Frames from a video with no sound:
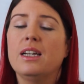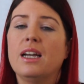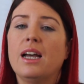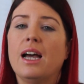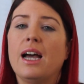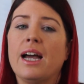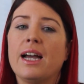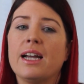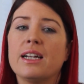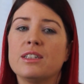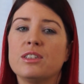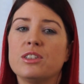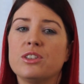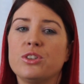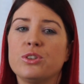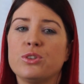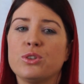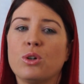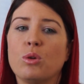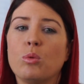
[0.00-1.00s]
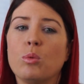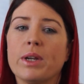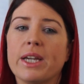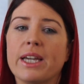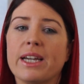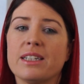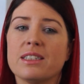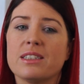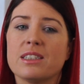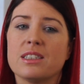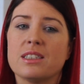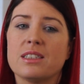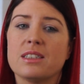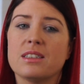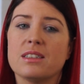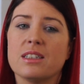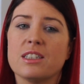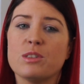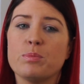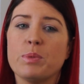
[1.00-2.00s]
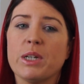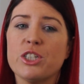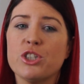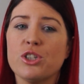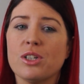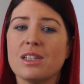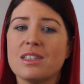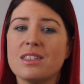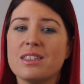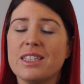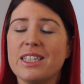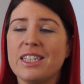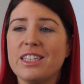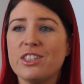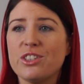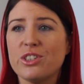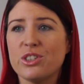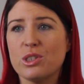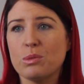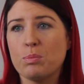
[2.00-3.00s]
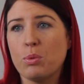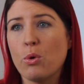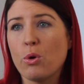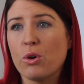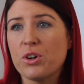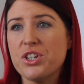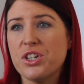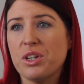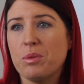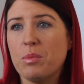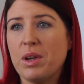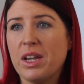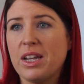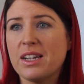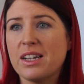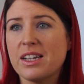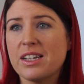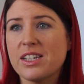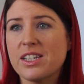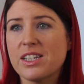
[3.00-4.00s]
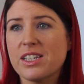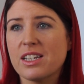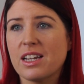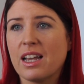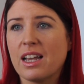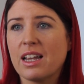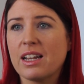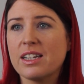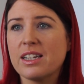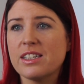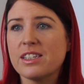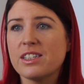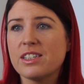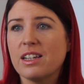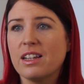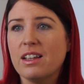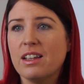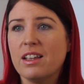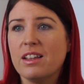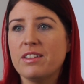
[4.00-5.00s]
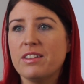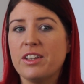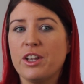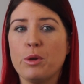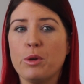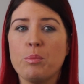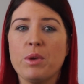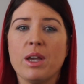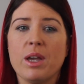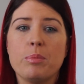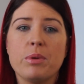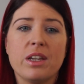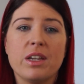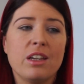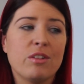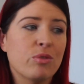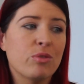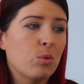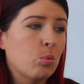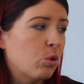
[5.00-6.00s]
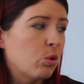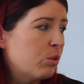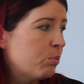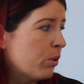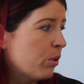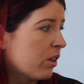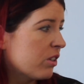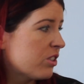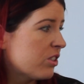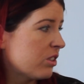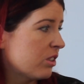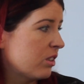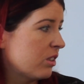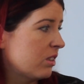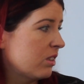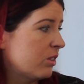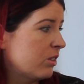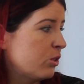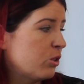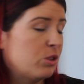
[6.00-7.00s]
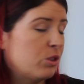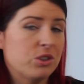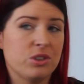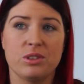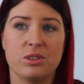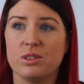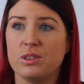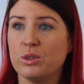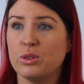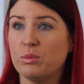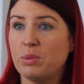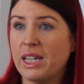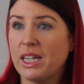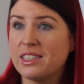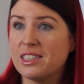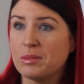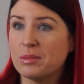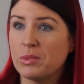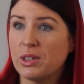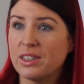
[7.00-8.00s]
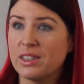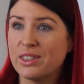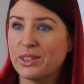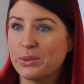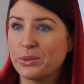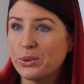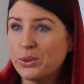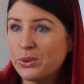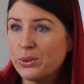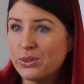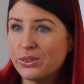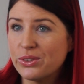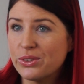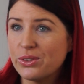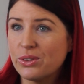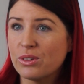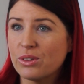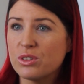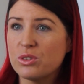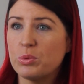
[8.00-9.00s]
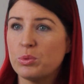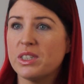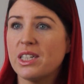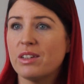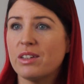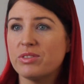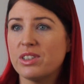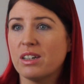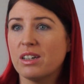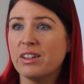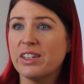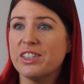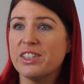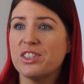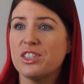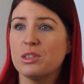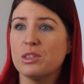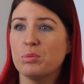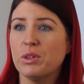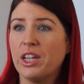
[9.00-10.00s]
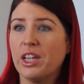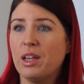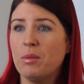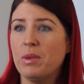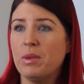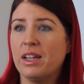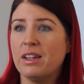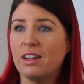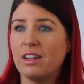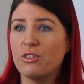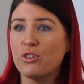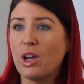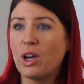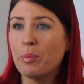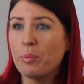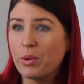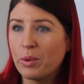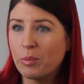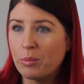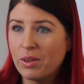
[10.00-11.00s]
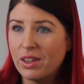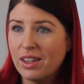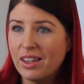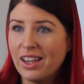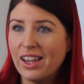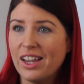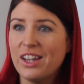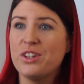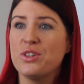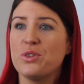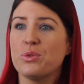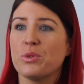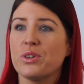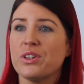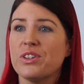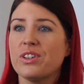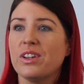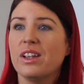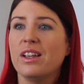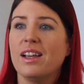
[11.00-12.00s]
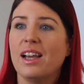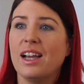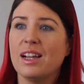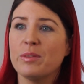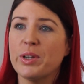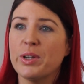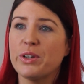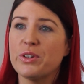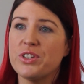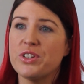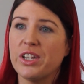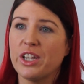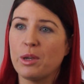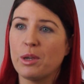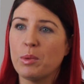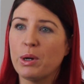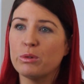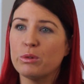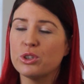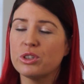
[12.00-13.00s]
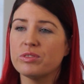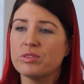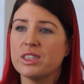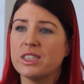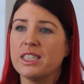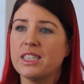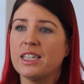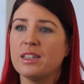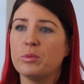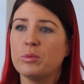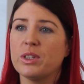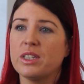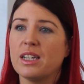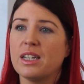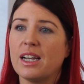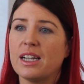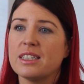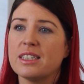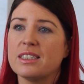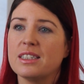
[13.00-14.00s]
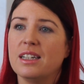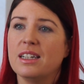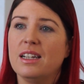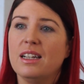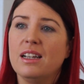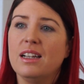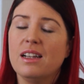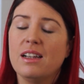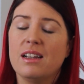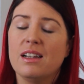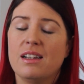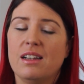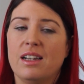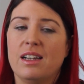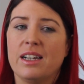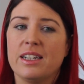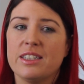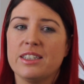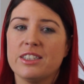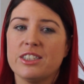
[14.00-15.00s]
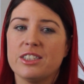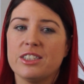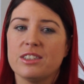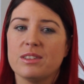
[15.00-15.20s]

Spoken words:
and you know, we get a special seat to support him in it, and then maybe even one person could bath him on their own, you know, because we'd have the hoist to bring him in and drop him into it, and we could take him out of it again with that, and